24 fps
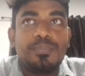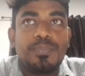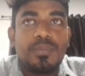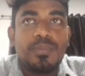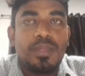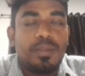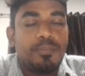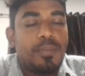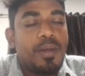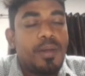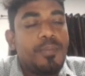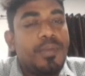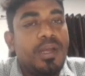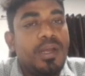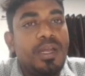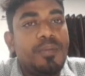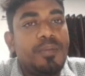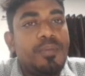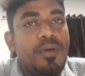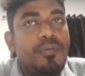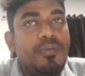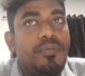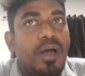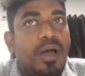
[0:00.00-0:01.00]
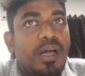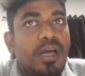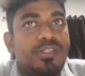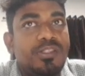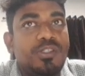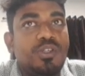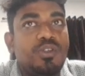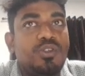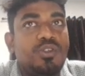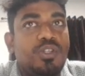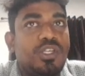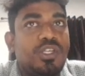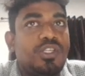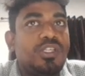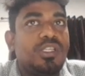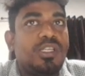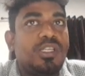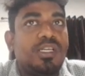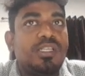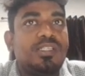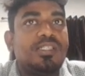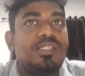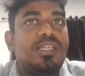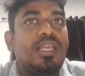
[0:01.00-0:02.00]
Memorandum of Association,
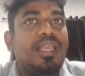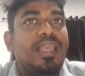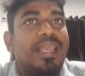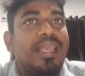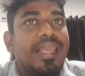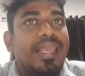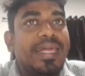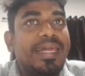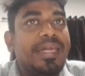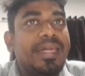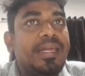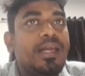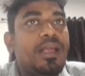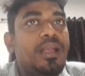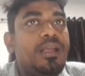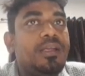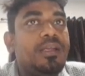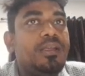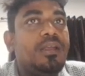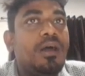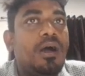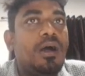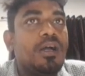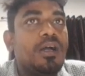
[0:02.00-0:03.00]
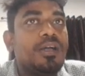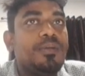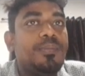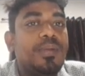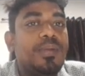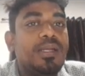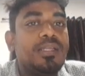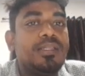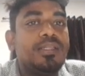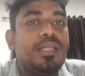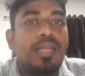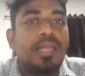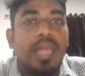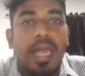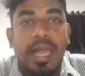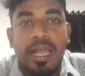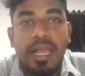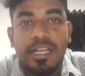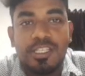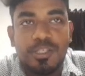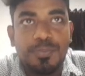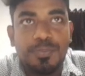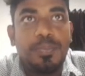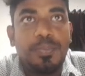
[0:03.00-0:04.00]
is a legal document that
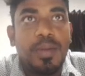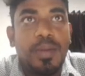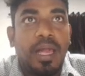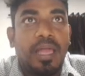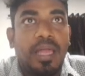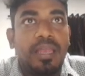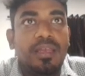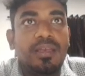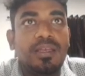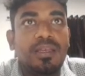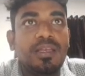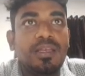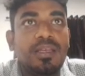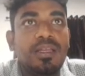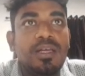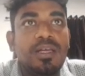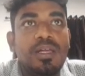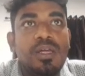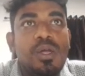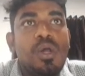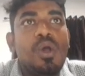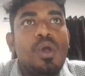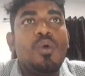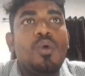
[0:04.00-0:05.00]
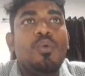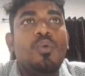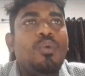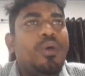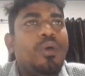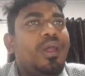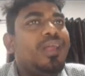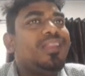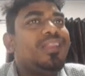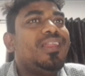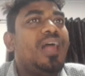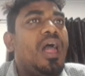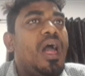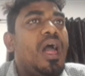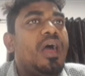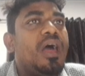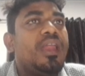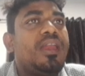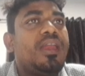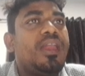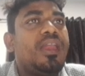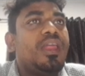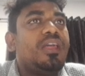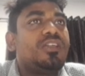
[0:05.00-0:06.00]
explains why the
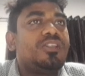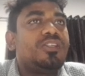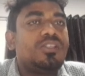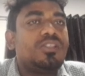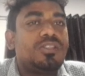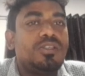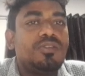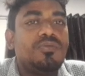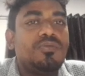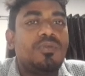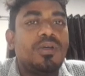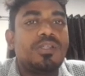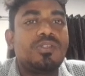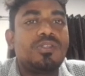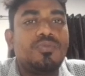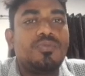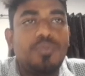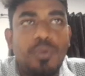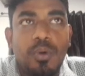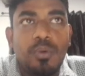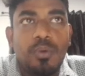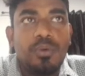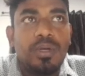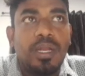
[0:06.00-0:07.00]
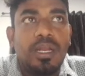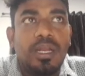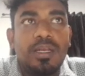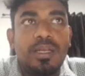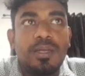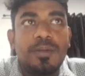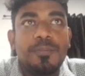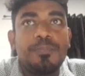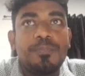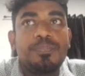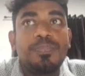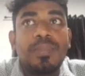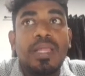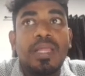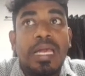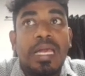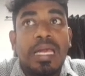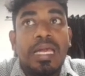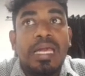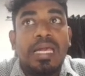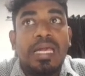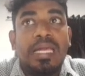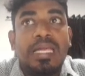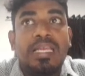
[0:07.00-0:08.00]
organization was founded.
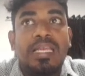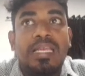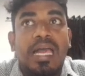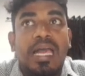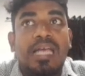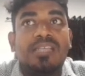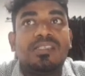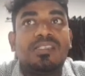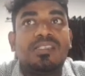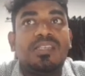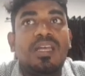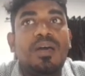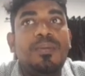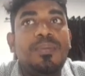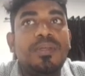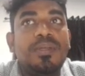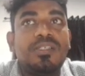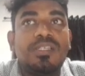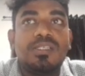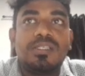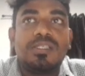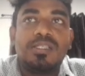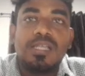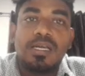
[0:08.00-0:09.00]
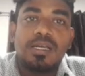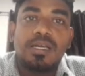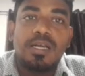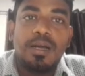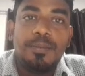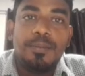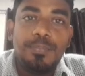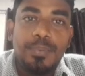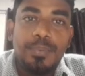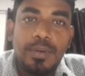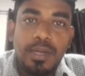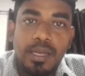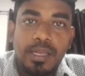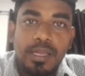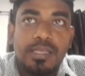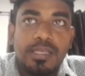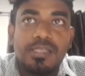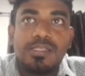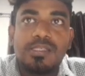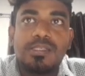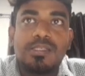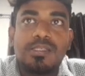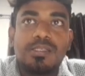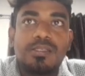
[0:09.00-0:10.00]
It establishes the
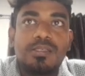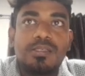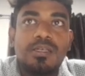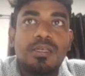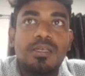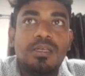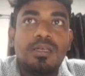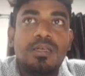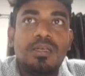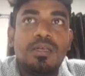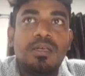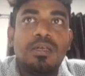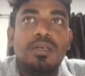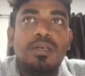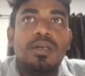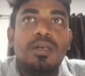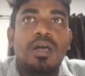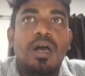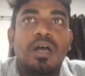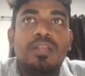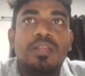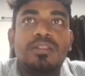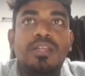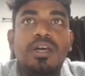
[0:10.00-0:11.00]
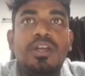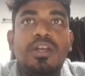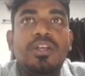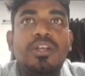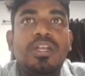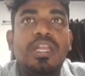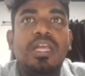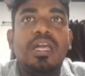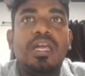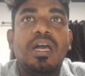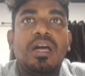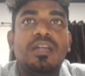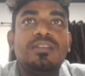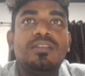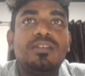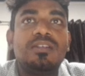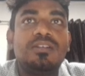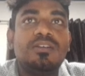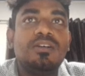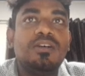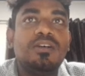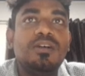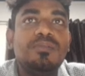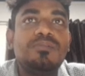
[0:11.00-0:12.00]
company's authority and the
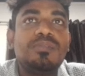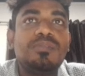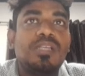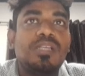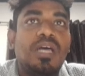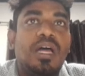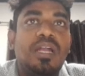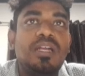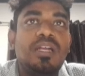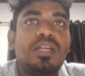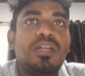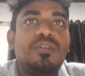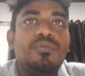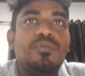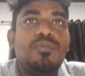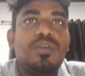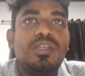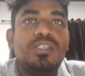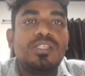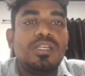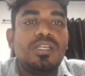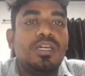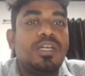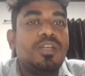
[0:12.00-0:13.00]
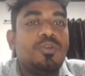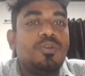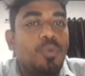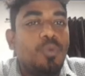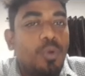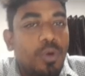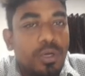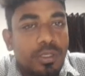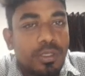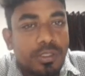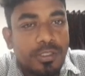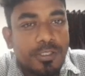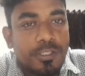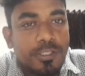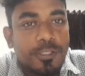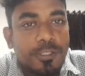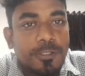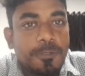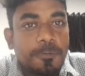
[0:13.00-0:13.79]
terms under which it works.